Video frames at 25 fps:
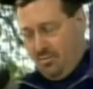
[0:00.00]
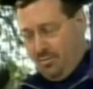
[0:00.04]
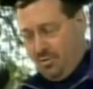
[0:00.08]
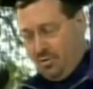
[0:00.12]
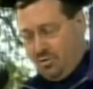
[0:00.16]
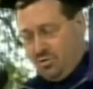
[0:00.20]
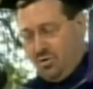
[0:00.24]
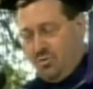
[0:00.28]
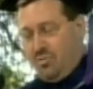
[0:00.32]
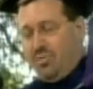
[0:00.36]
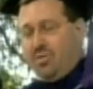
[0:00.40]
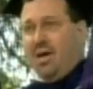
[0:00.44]
for
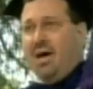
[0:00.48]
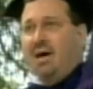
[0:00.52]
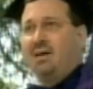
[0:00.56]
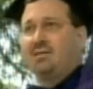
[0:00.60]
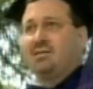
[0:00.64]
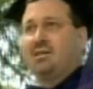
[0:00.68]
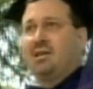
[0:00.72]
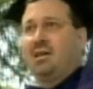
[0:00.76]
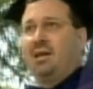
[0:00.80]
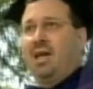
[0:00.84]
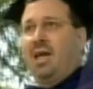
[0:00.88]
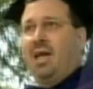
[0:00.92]

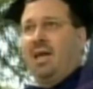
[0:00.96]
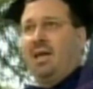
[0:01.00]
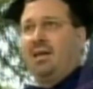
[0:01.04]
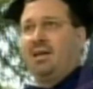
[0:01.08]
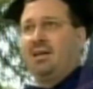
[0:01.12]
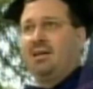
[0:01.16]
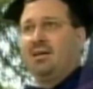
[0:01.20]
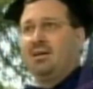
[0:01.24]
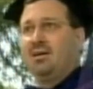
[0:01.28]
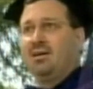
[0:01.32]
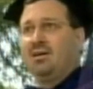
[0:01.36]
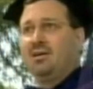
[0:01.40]
2008,
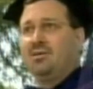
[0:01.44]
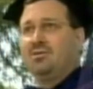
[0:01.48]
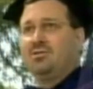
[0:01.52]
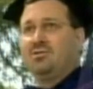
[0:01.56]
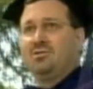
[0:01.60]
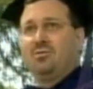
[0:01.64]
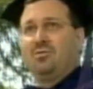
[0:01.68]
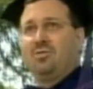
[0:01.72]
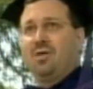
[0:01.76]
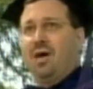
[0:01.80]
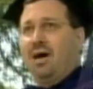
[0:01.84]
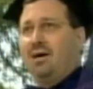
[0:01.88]

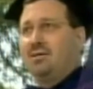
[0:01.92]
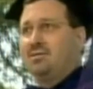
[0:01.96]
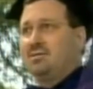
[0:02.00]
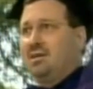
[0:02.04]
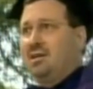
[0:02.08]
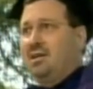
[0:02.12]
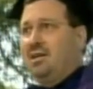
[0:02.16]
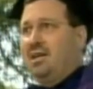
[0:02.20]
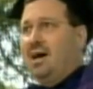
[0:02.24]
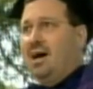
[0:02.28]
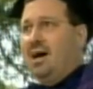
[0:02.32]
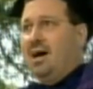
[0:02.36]

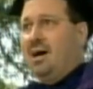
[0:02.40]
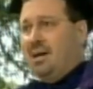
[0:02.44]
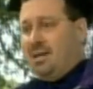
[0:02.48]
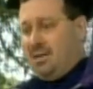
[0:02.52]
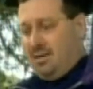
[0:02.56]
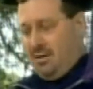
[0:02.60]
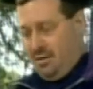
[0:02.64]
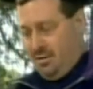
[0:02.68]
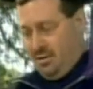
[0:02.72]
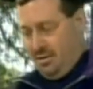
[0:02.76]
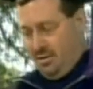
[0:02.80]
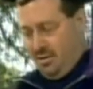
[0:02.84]

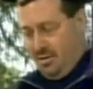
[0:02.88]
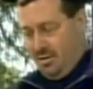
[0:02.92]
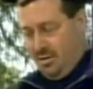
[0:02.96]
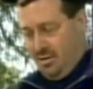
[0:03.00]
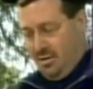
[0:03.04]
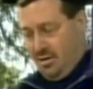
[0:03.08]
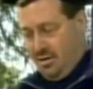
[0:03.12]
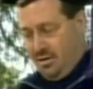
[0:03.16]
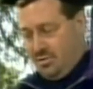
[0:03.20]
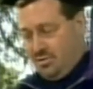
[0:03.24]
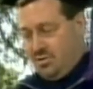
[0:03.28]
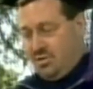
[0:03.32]
2009,
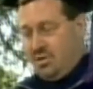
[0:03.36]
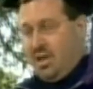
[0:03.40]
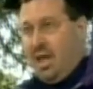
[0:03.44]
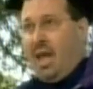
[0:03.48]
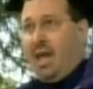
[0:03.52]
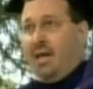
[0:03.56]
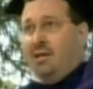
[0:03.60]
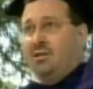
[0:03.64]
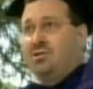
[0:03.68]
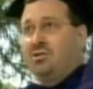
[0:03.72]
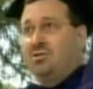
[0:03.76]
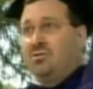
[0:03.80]

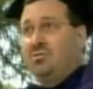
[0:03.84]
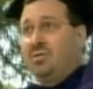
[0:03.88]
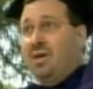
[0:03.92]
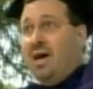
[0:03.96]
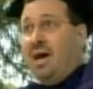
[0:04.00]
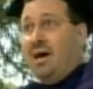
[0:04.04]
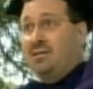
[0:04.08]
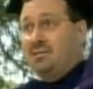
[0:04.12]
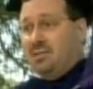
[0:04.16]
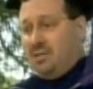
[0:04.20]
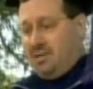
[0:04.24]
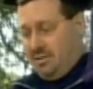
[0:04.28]
and
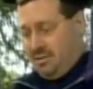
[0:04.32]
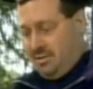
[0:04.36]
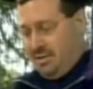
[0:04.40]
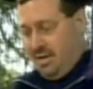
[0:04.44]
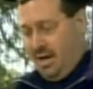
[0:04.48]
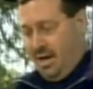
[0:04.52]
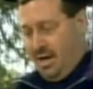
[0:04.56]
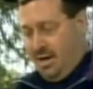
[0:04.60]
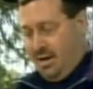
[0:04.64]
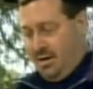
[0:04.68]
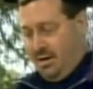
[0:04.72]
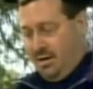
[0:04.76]

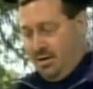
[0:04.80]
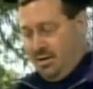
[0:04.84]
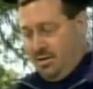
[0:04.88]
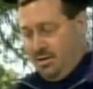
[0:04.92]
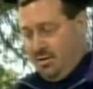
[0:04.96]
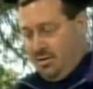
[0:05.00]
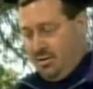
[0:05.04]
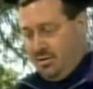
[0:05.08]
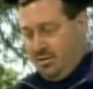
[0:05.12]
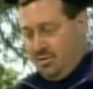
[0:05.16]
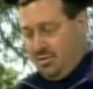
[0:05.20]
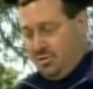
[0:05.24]
2010,
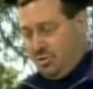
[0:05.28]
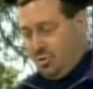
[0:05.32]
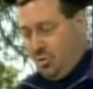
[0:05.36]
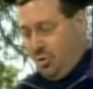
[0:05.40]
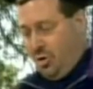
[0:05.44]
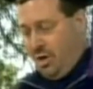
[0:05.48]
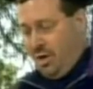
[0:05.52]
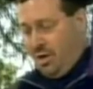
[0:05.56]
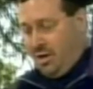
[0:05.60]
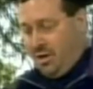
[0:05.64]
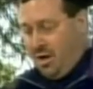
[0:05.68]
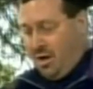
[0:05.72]

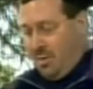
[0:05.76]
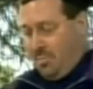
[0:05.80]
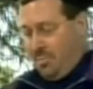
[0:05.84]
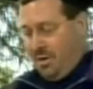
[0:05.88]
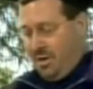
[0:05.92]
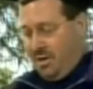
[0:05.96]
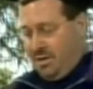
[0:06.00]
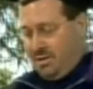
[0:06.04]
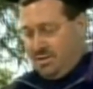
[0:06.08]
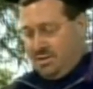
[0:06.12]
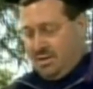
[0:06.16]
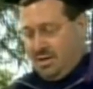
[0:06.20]
joining
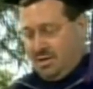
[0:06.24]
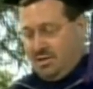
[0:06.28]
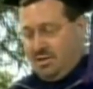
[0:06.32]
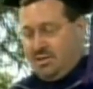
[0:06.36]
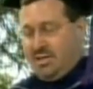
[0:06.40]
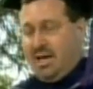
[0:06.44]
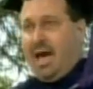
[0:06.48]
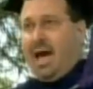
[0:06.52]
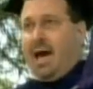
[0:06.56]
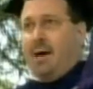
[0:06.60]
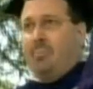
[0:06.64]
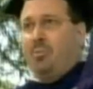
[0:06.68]
companies such
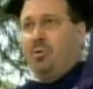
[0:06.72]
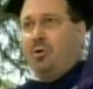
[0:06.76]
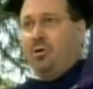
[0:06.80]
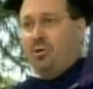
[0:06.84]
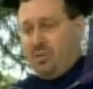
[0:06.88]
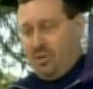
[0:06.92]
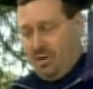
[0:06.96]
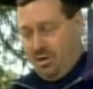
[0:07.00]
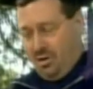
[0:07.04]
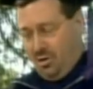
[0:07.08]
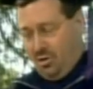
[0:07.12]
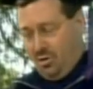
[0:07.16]
as
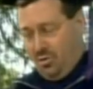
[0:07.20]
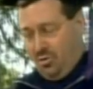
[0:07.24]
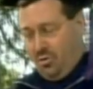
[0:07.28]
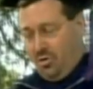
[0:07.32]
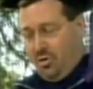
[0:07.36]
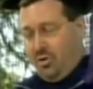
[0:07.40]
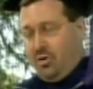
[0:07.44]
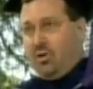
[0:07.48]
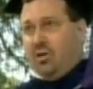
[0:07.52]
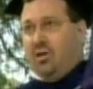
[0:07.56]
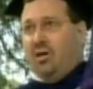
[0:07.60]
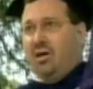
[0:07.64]
Apple and
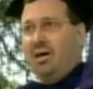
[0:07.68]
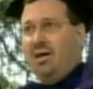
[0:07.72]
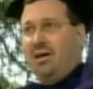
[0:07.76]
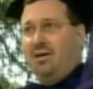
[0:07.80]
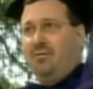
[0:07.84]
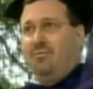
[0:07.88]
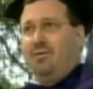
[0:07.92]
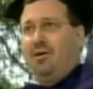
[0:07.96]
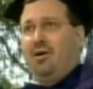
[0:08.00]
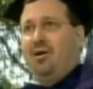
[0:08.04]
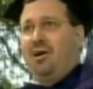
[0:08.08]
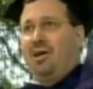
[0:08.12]
Google on
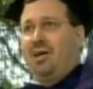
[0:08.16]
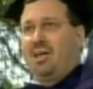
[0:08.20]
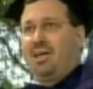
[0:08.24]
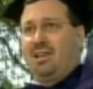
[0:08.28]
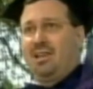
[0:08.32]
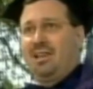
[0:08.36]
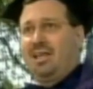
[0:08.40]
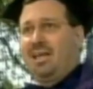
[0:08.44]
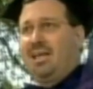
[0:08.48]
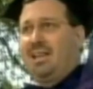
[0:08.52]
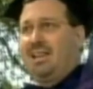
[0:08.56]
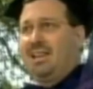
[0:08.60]
a very
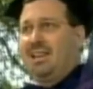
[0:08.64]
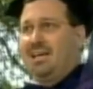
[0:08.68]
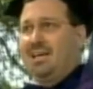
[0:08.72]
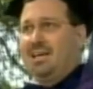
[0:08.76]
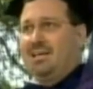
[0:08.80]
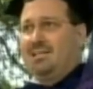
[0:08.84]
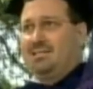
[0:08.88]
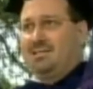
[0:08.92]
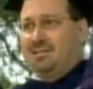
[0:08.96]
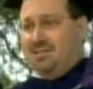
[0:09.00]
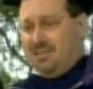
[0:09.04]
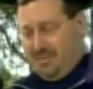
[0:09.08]
elite
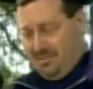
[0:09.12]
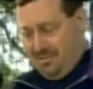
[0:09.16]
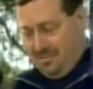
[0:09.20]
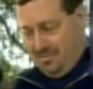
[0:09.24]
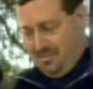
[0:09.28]
list.